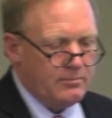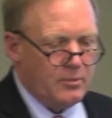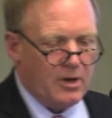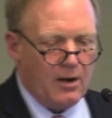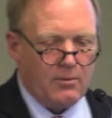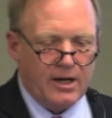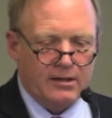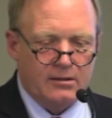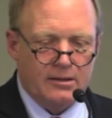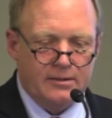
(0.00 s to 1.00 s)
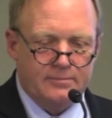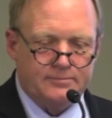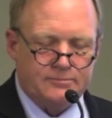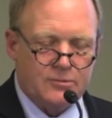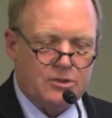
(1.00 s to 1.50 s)
put out regularly
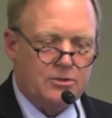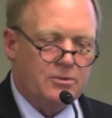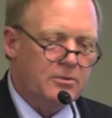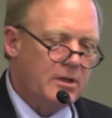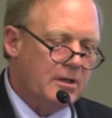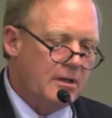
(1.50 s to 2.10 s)
to